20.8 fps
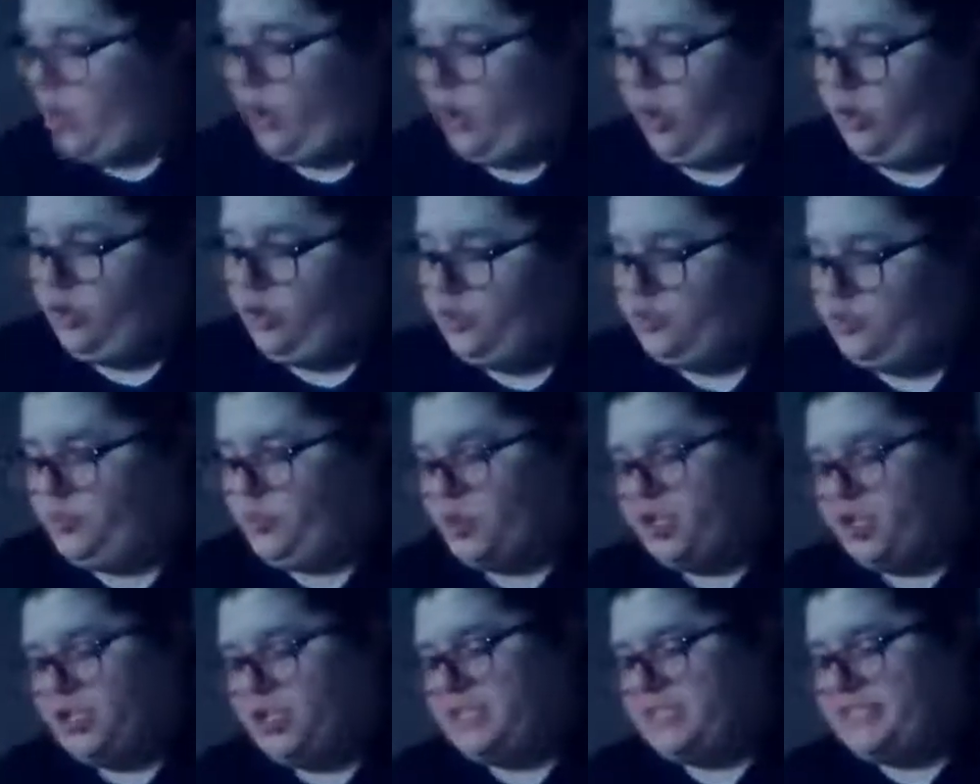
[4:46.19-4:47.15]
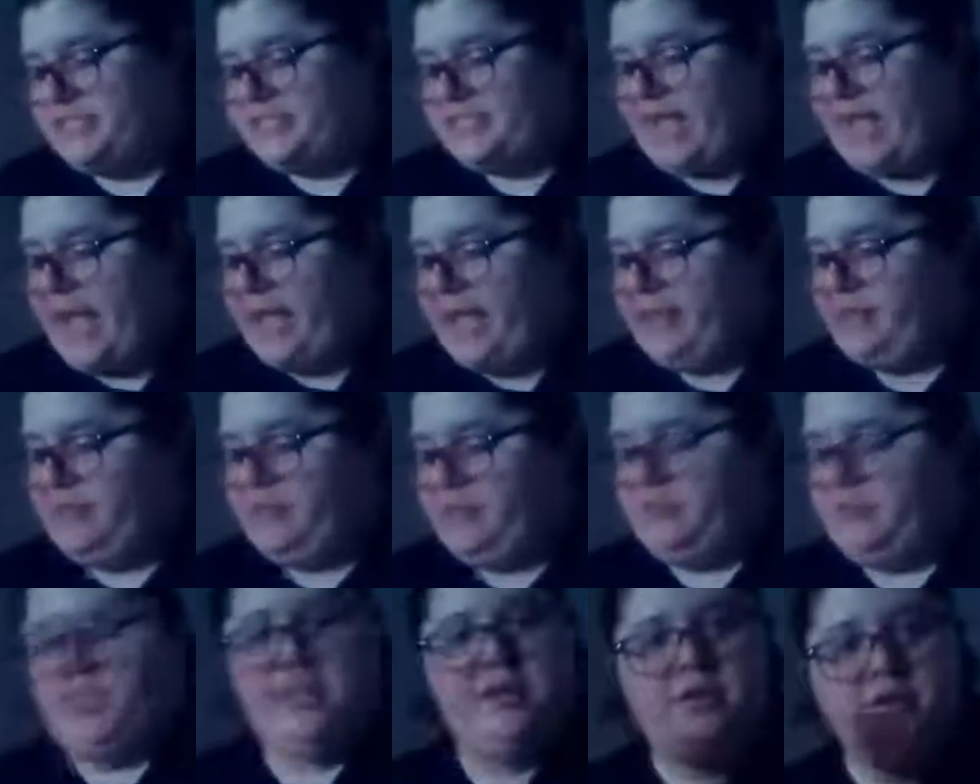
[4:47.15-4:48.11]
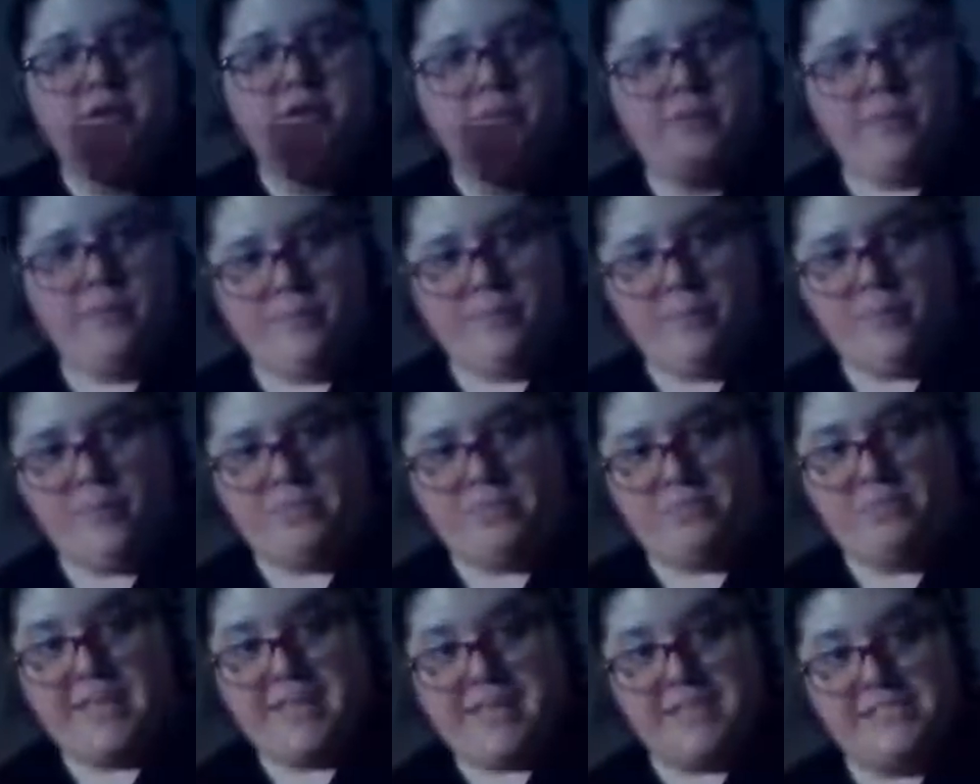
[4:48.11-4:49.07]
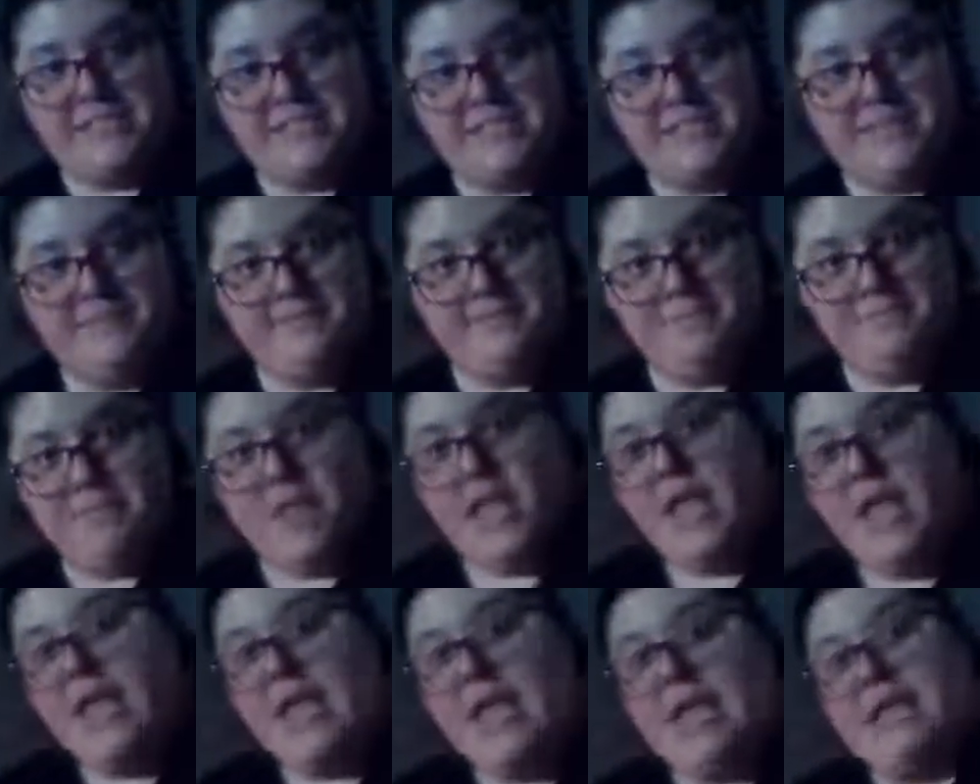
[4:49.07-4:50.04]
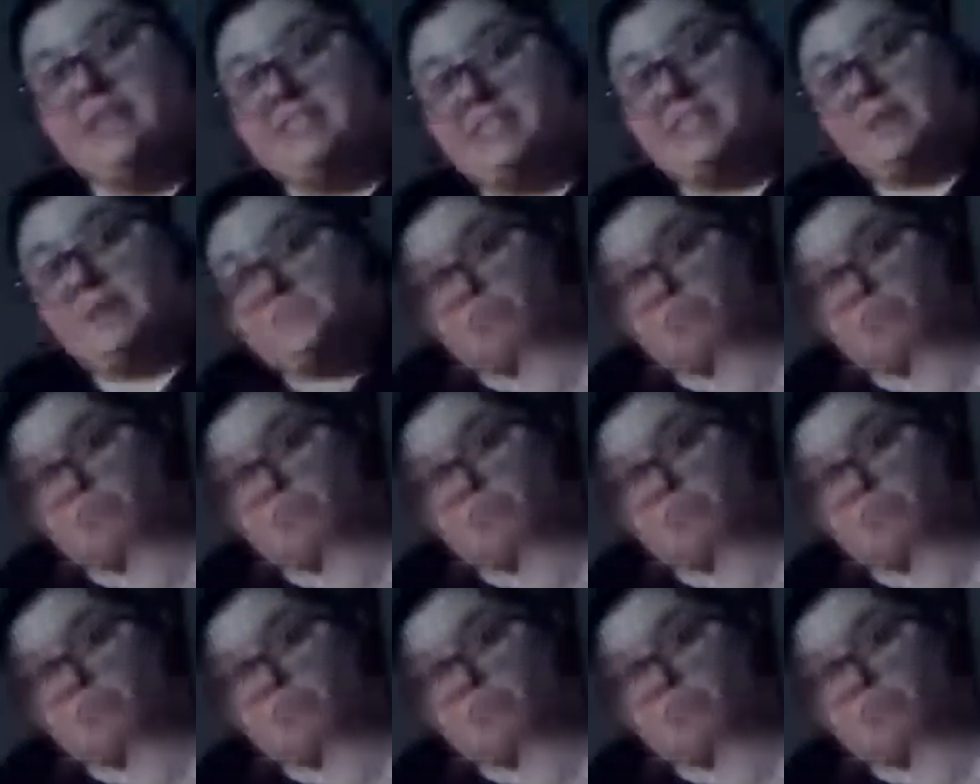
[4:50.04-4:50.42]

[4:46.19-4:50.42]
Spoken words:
old world styled with meat. It is up